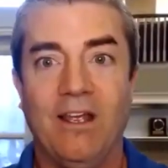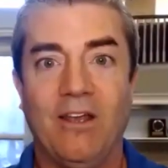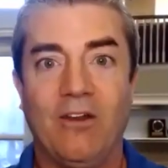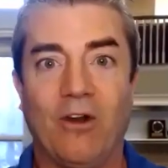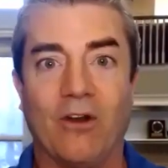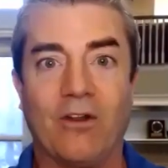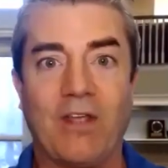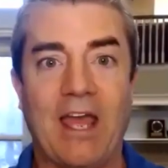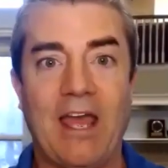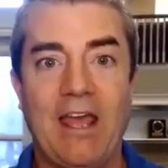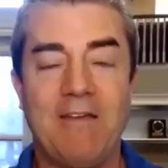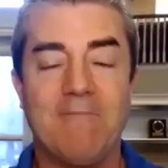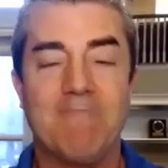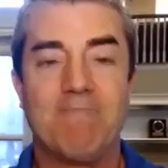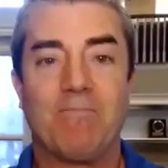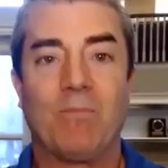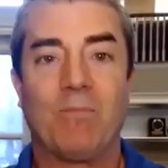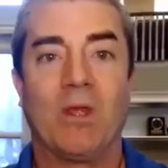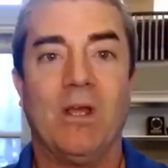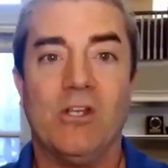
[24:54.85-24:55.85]
Okay.
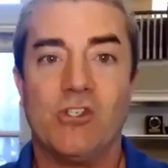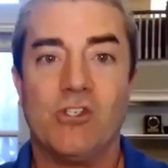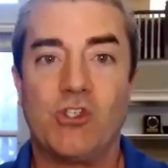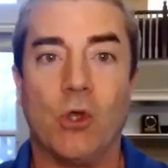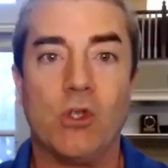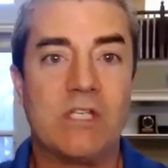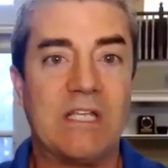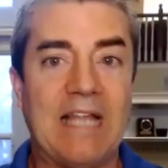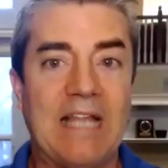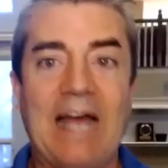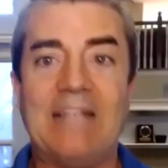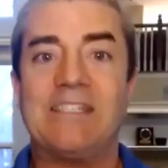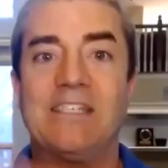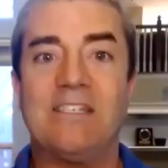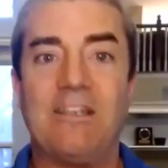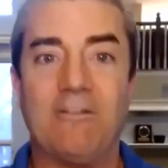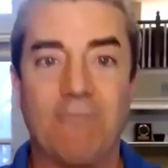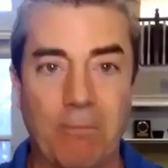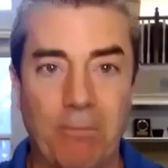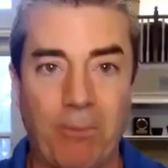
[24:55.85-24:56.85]
So there's lots of
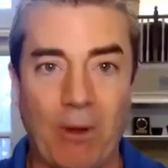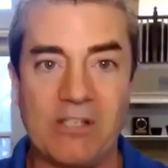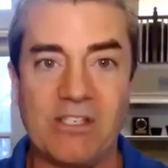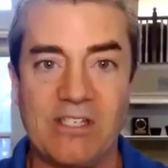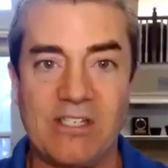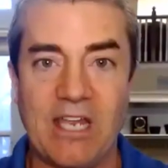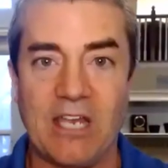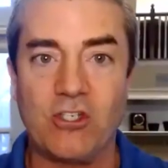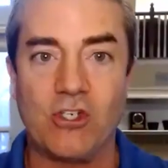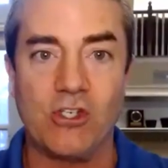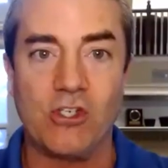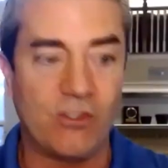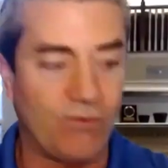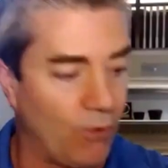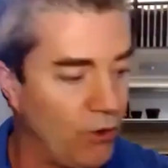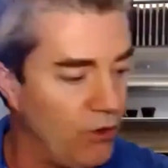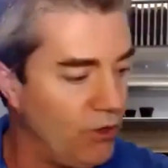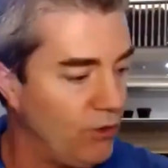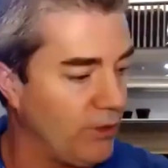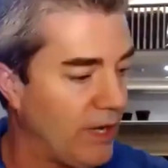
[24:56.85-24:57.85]
different presentations
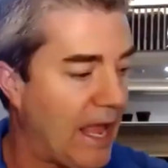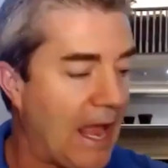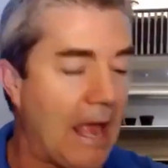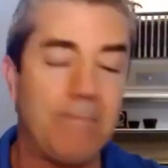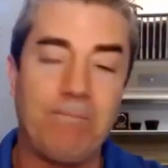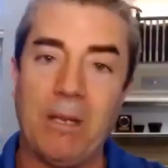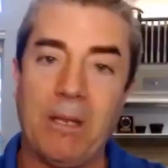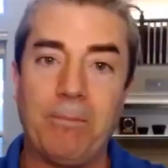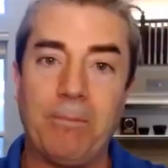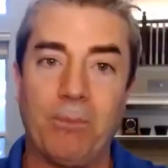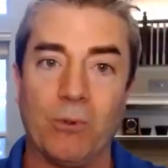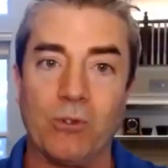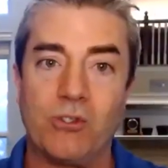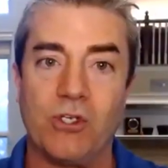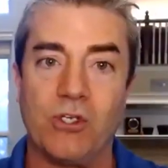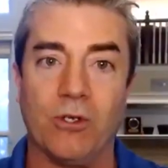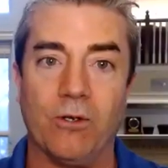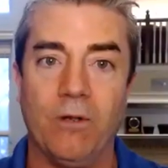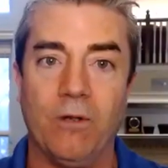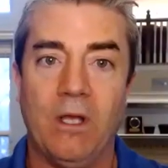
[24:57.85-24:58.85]
for you to add people
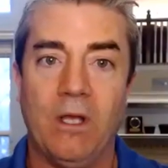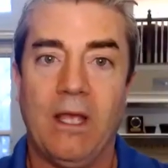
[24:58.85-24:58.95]
to.